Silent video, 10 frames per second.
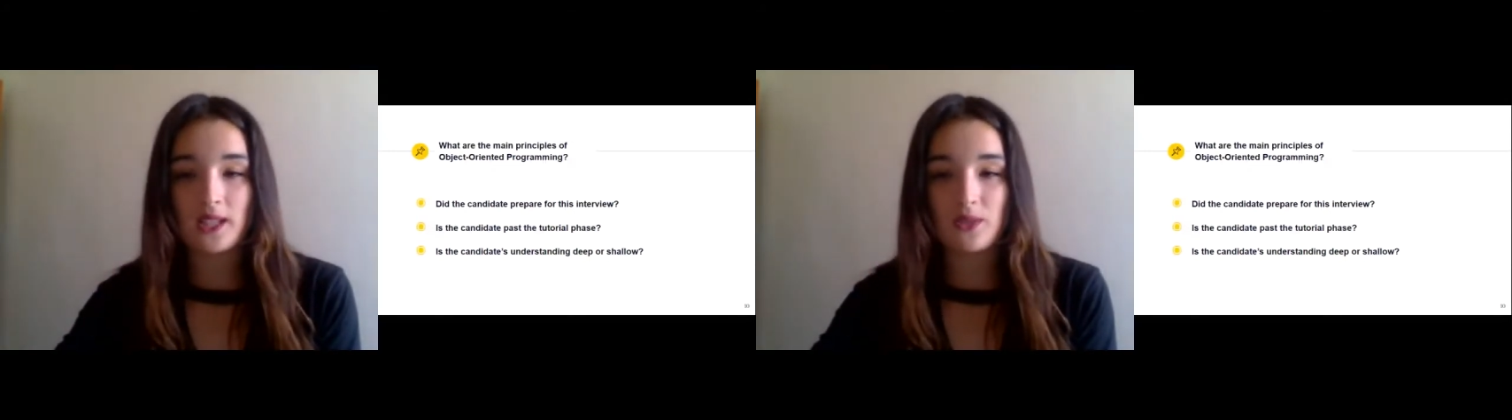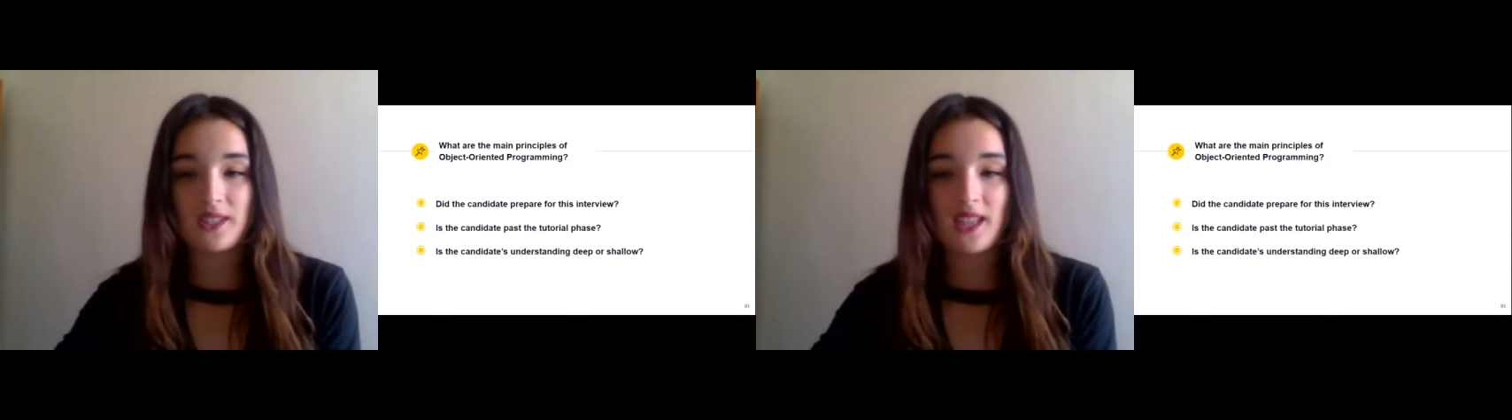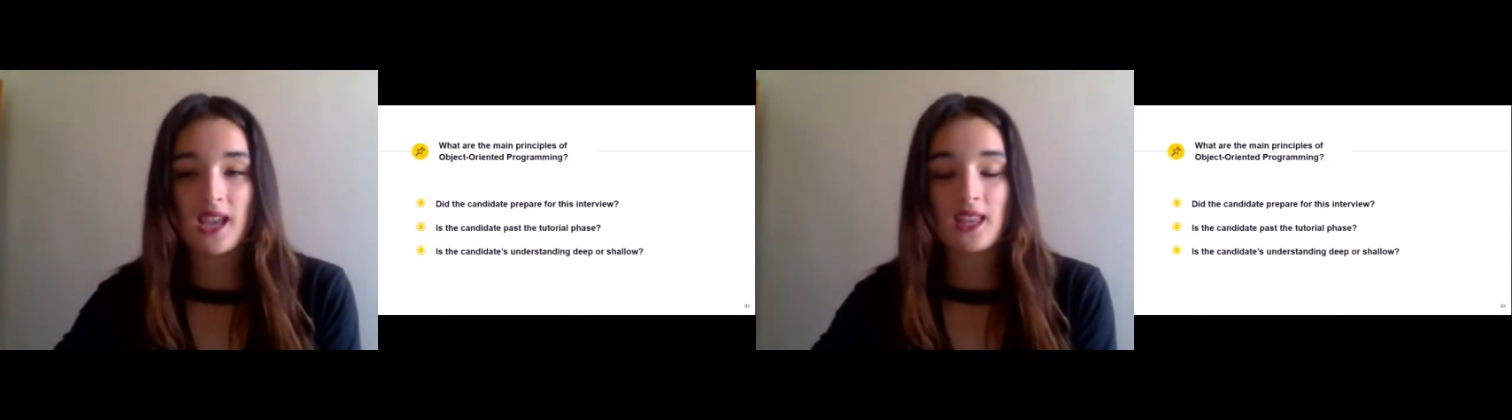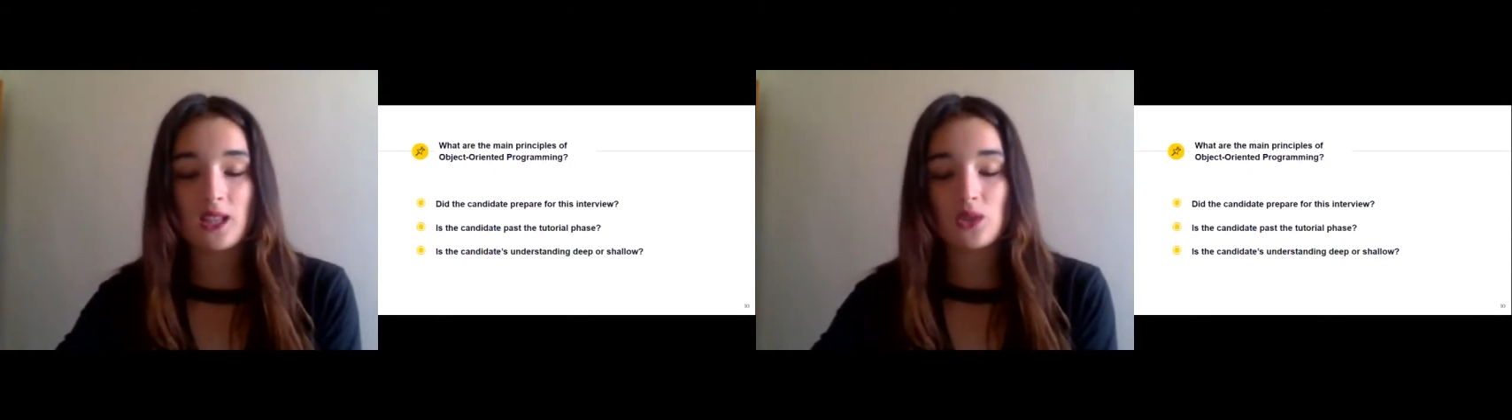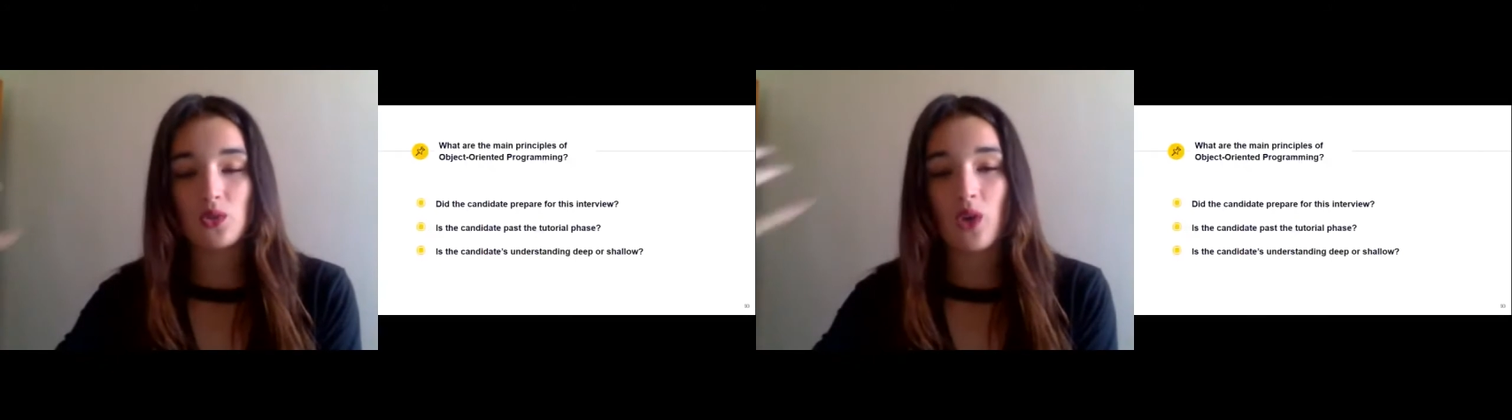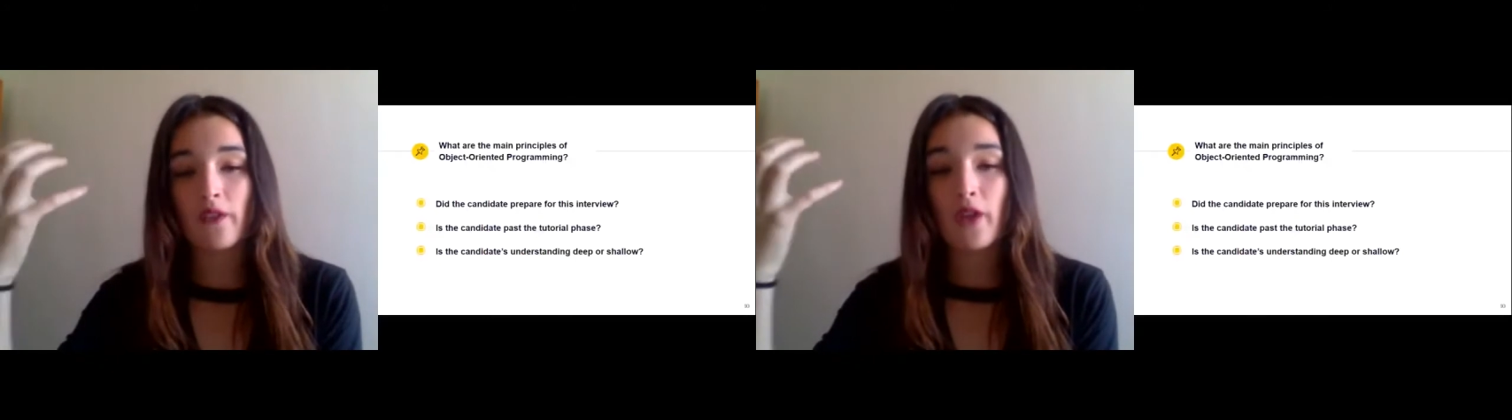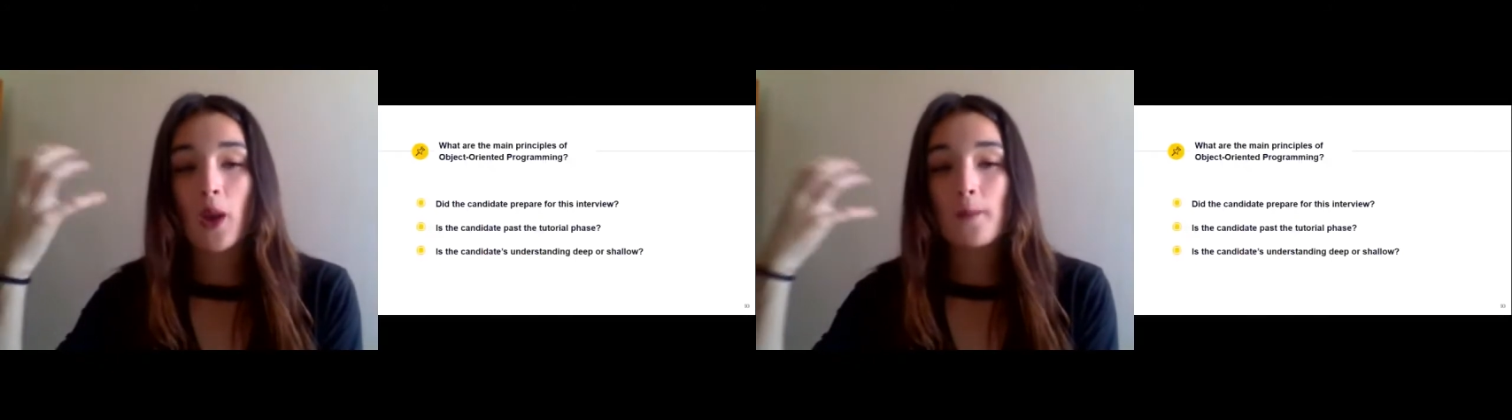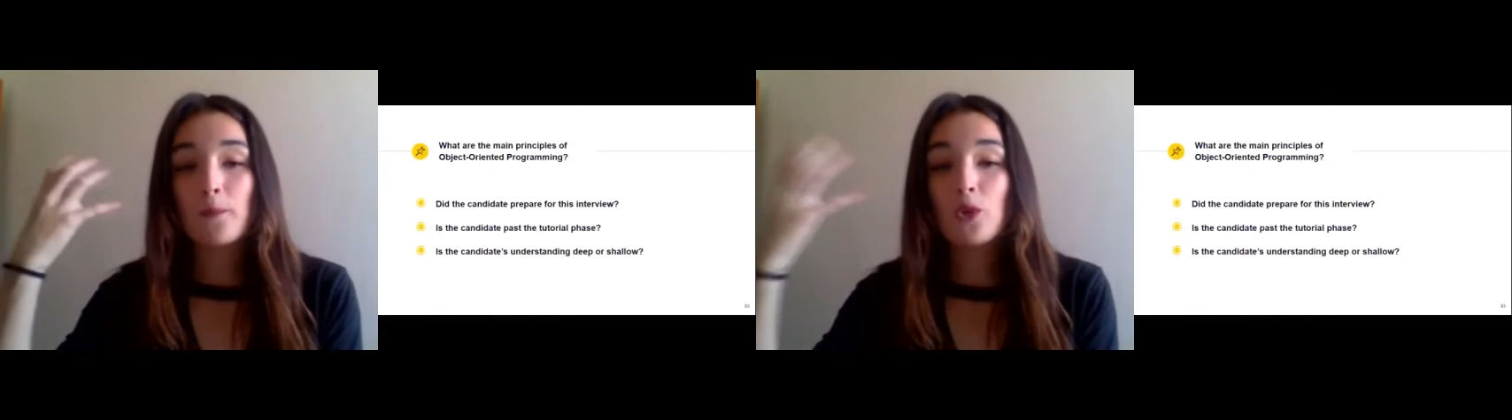As we say that you have
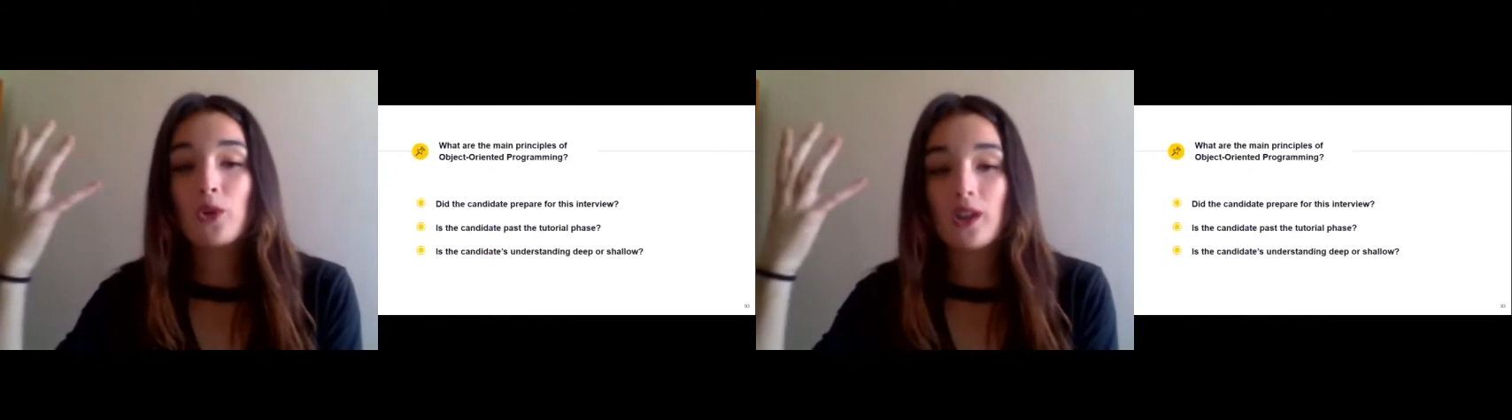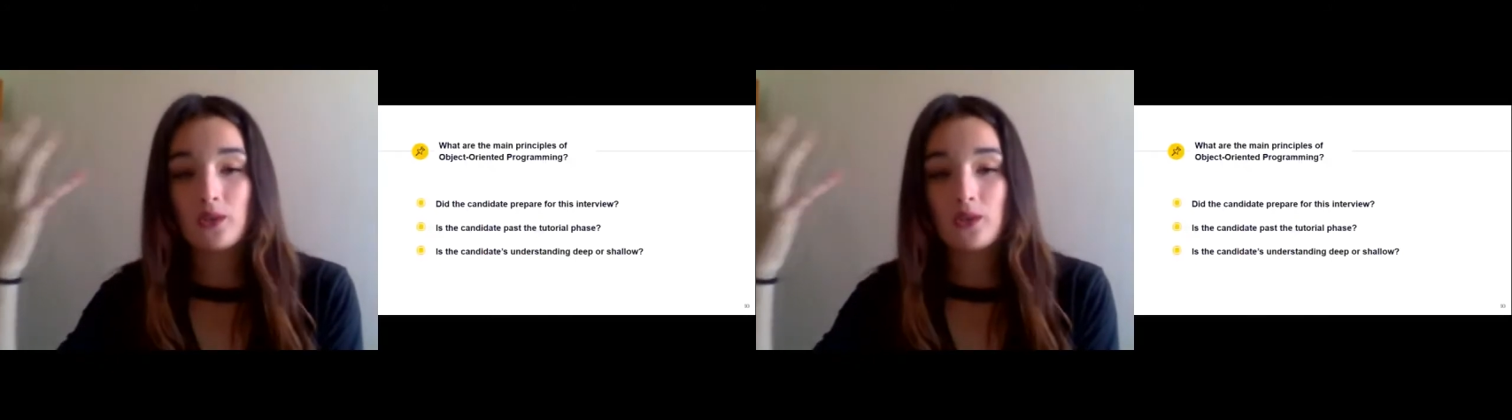more